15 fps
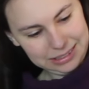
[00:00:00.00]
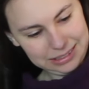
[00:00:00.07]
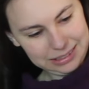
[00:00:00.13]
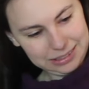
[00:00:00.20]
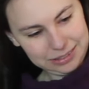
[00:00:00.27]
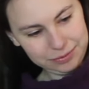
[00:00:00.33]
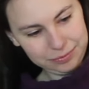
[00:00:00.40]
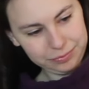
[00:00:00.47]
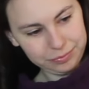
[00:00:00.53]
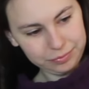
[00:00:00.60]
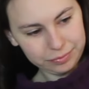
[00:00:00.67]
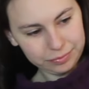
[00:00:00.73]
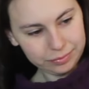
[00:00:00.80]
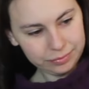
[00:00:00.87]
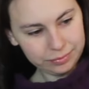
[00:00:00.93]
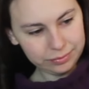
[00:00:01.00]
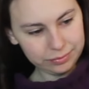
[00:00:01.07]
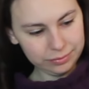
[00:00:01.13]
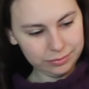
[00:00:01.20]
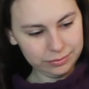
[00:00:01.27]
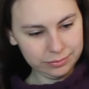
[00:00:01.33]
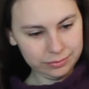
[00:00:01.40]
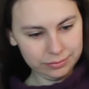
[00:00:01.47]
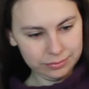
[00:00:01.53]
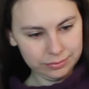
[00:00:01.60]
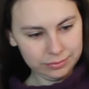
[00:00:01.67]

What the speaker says: [no speech]